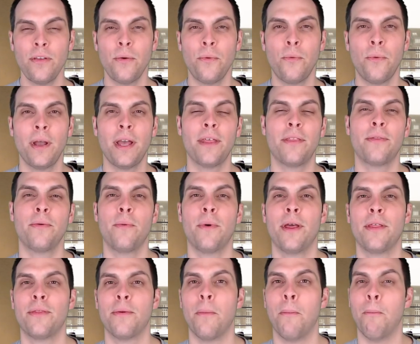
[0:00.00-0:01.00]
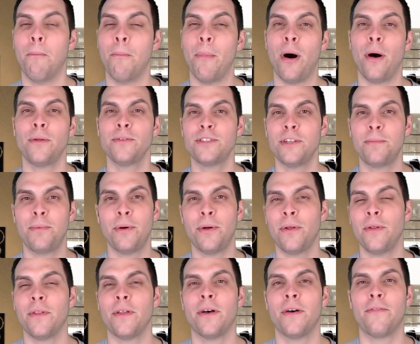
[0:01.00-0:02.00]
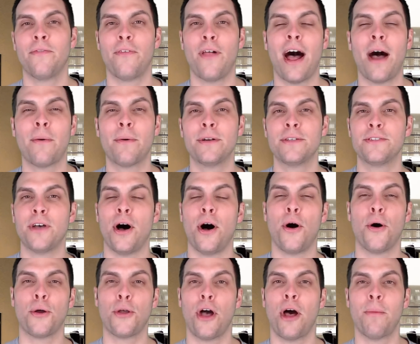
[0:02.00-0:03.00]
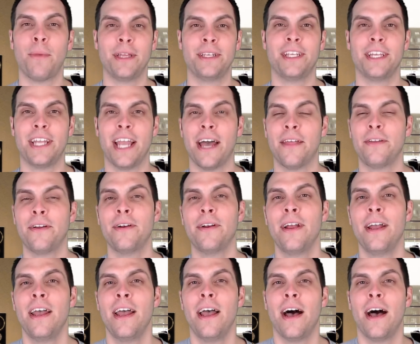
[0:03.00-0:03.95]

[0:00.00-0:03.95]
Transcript: with with multiple flowers all coming together.